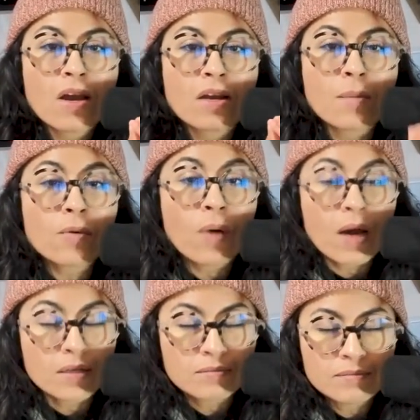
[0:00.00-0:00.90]
Number
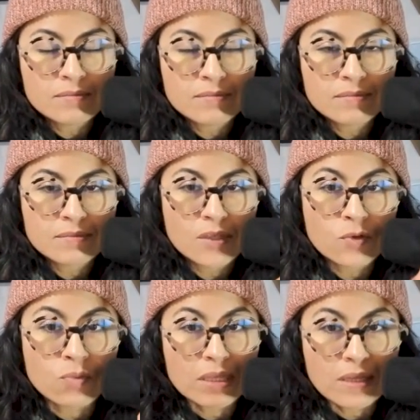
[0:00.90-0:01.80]
1,
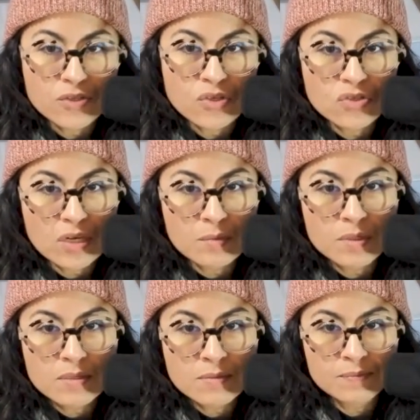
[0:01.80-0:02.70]

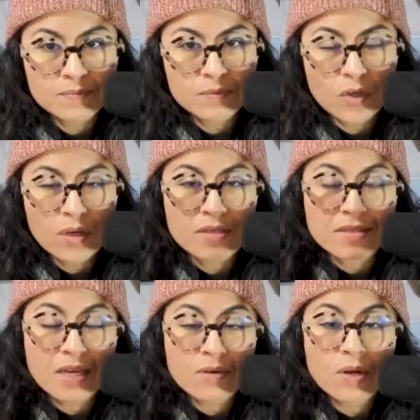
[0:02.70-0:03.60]
relationships.
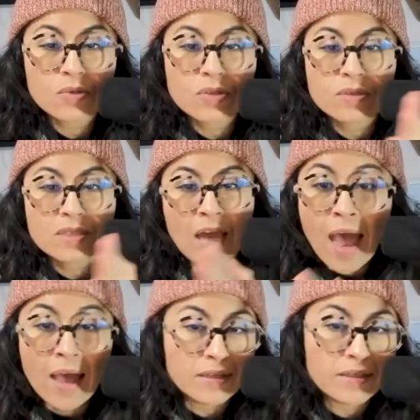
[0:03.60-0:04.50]
0 to
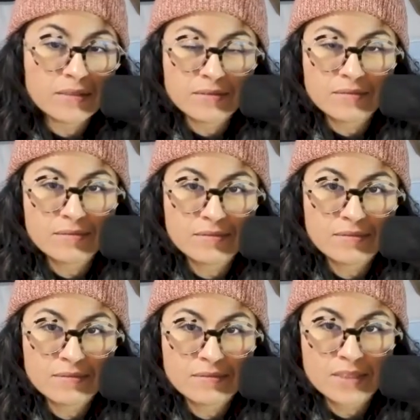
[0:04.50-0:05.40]
10.
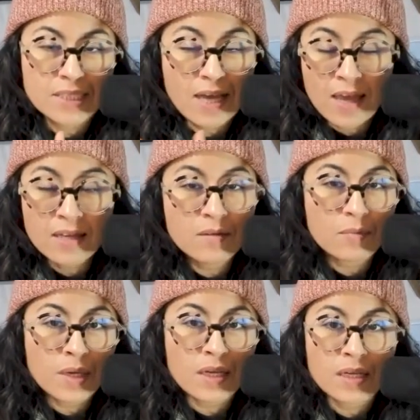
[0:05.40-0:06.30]
10
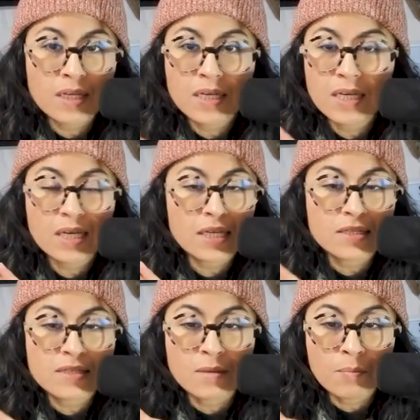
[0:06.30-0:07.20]
being
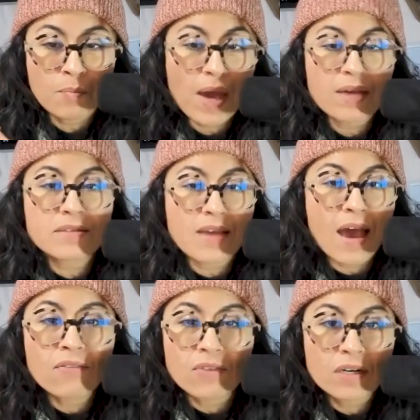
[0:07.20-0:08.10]
it's the best
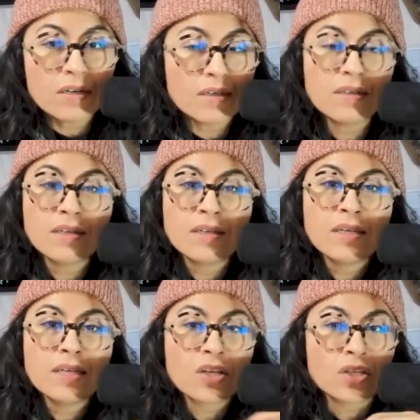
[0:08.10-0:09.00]
ever.
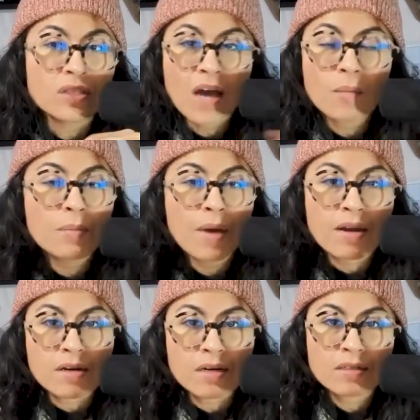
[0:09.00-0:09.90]
Could not be
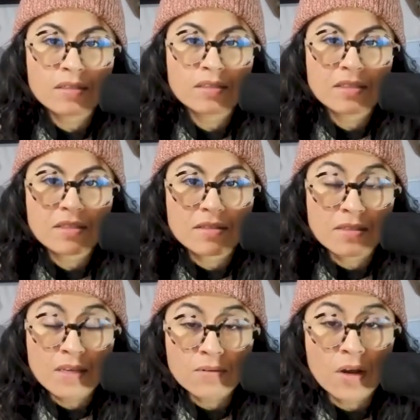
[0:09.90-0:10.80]
better.
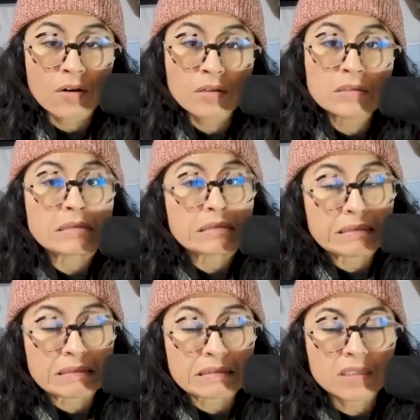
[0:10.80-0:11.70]
0,
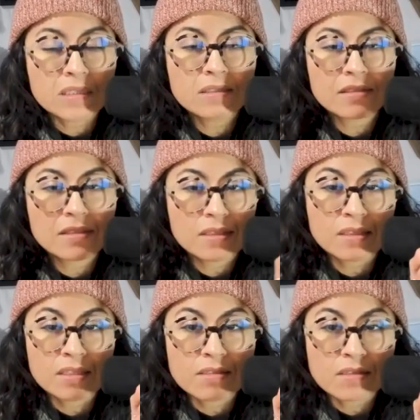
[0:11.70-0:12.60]
ooh,
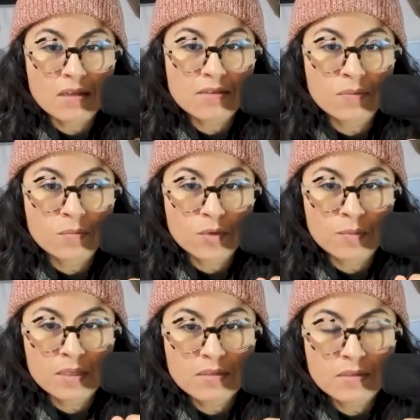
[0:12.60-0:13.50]
needs lots of
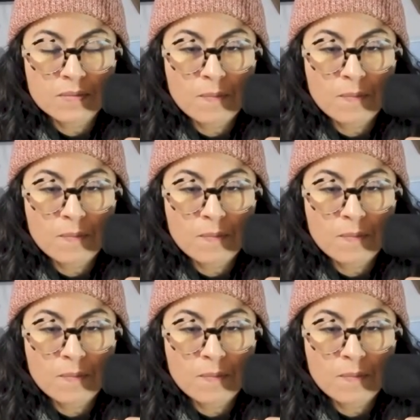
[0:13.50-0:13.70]
improvements.